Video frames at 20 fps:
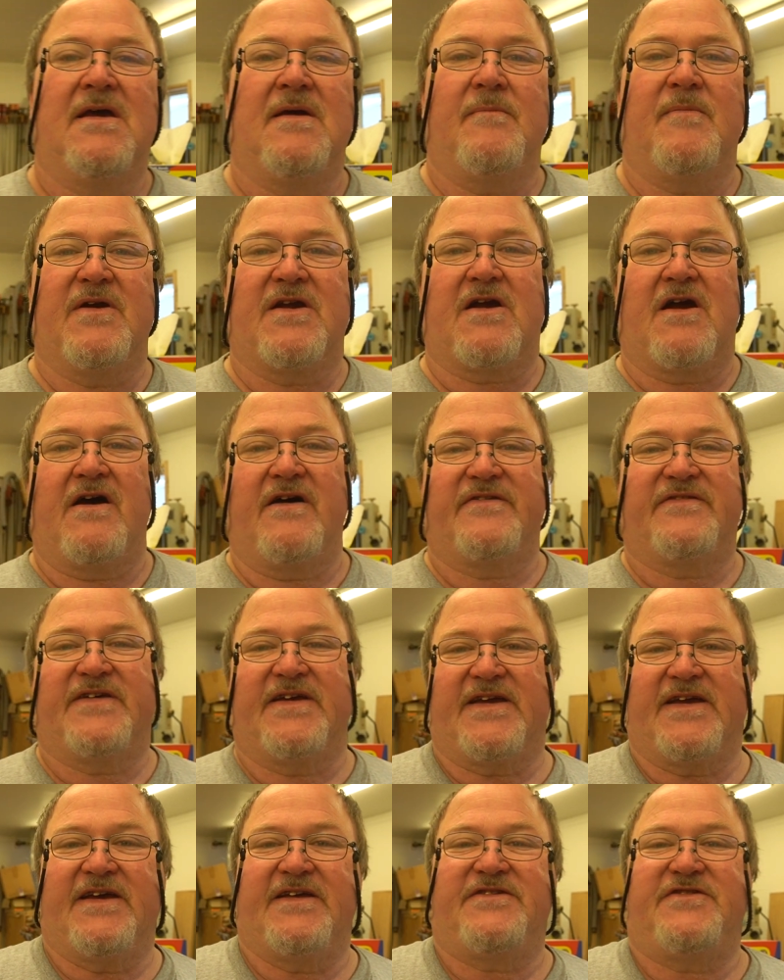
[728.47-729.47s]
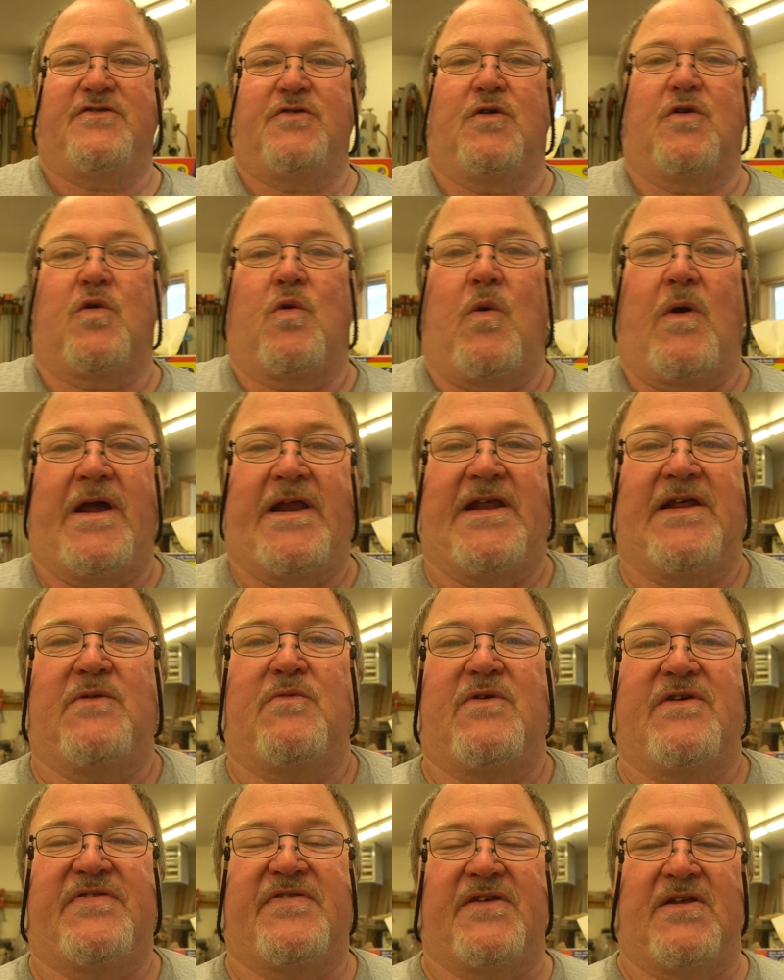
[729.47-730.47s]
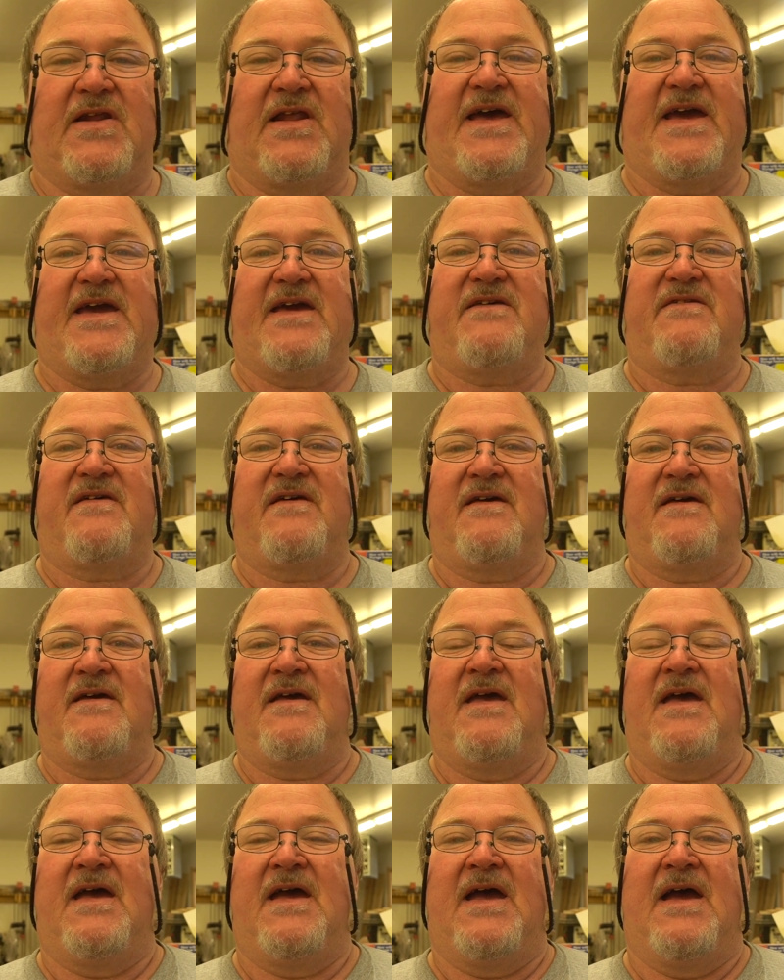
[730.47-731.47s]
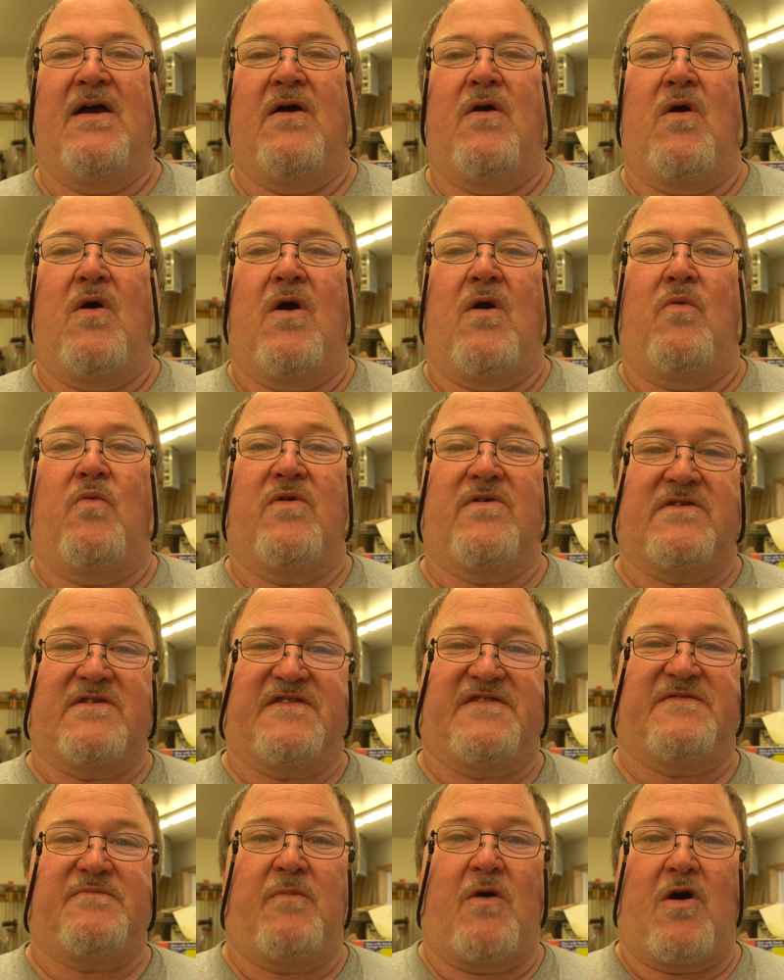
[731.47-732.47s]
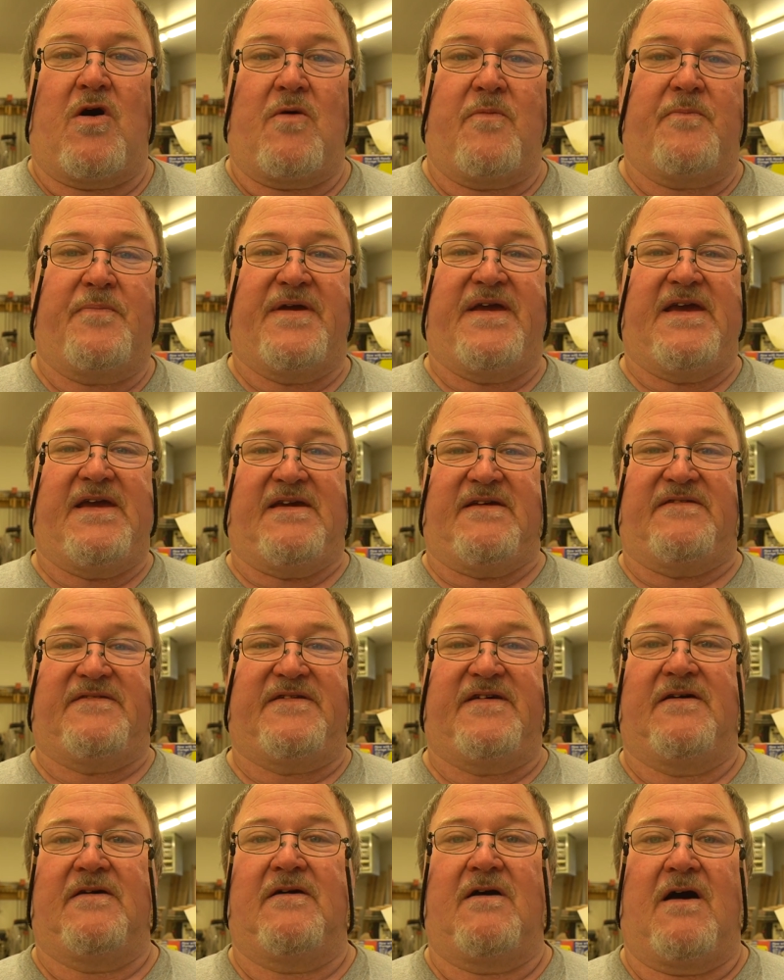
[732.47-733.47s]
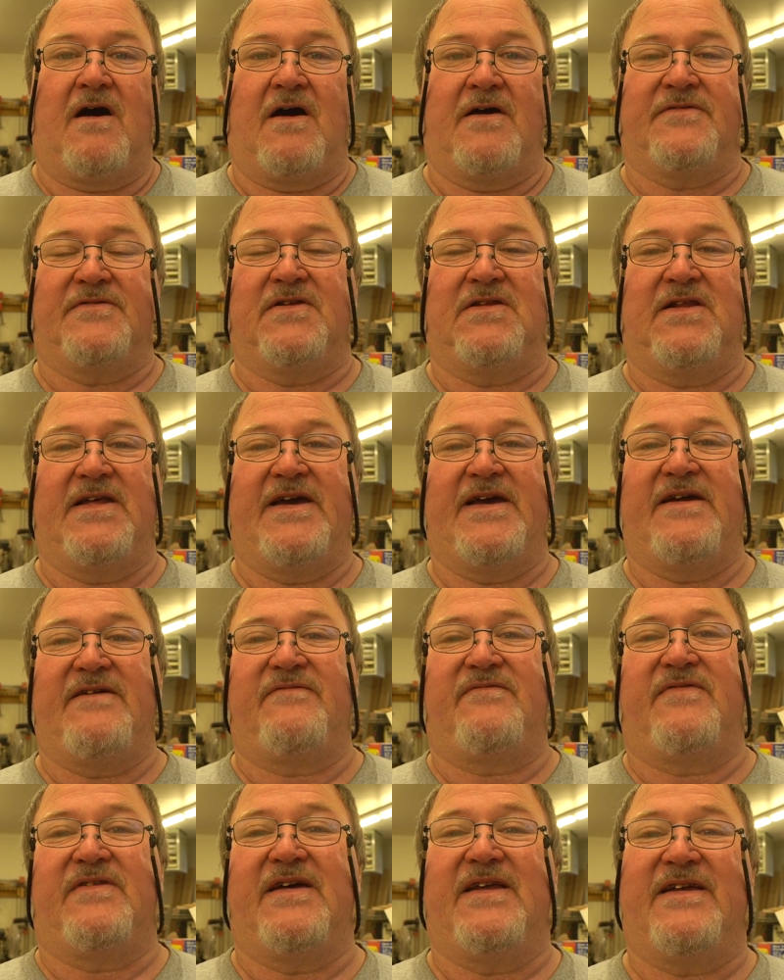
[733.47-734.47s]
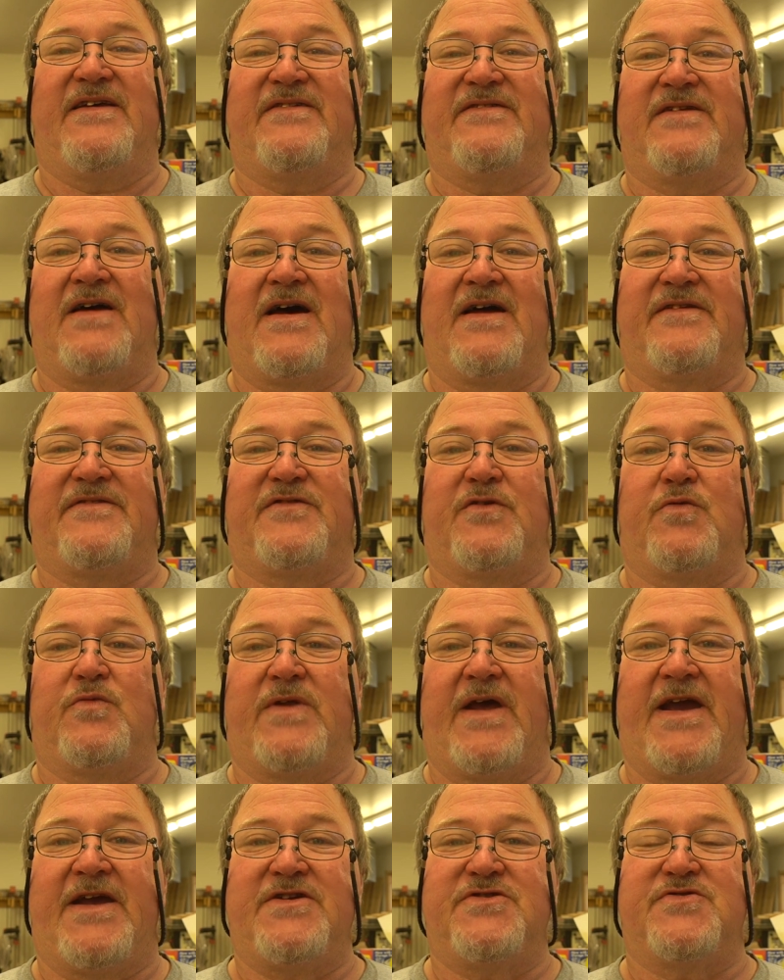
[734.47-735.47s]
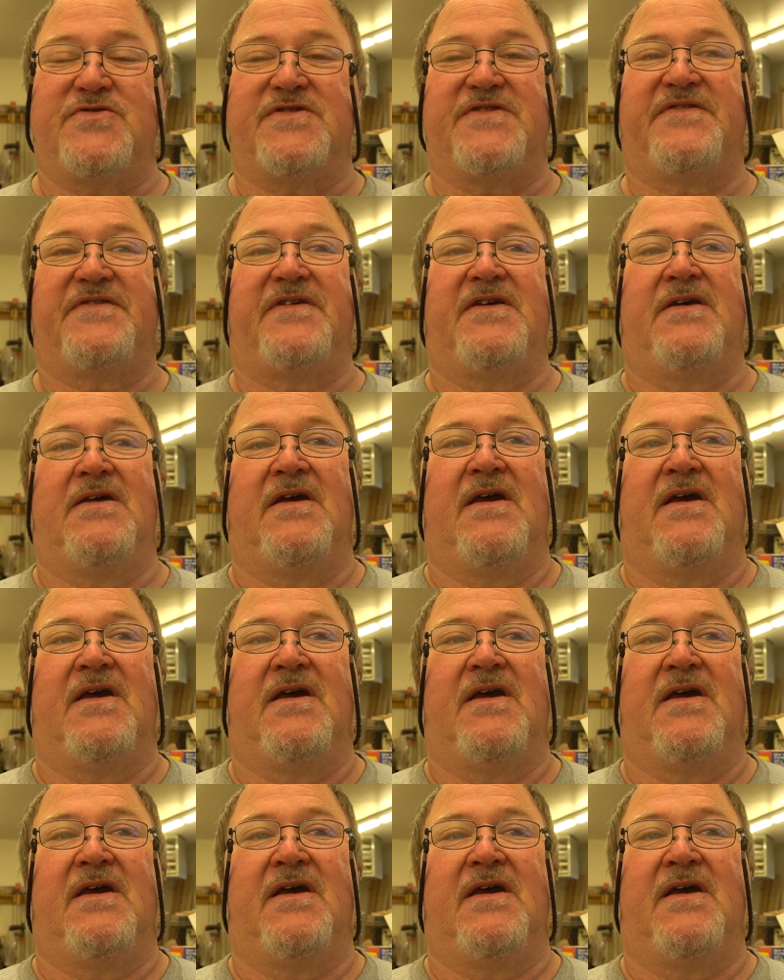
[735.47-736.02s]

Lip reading: because it gets you acquainted with the lathe with a small piece on the lathe that is not so dangerous.